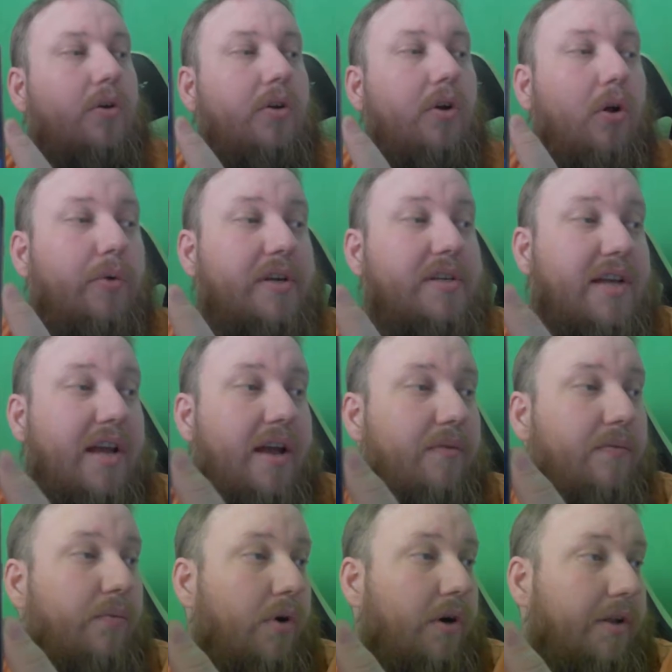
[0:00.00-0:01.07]
you always
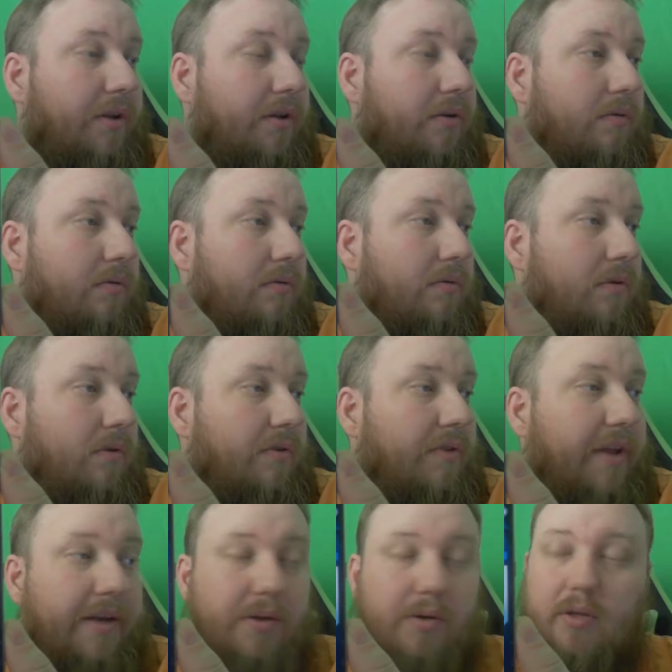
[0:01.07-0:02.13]
have one
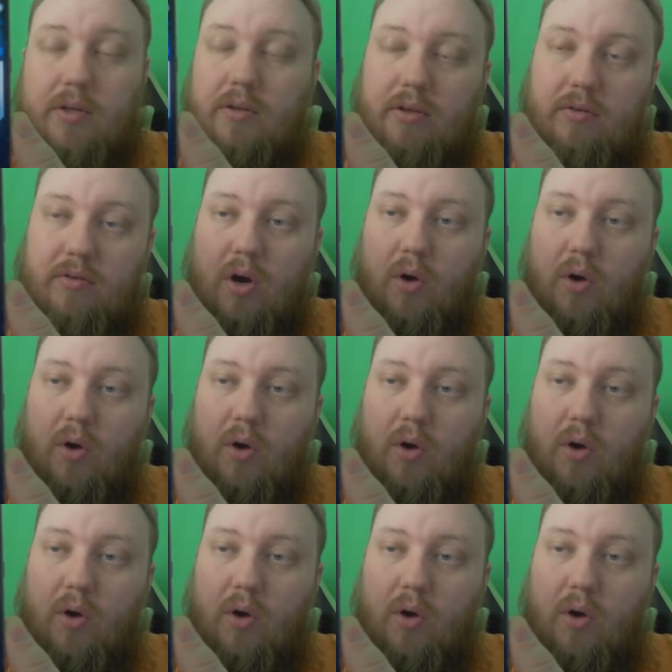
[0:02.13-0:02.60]
that you can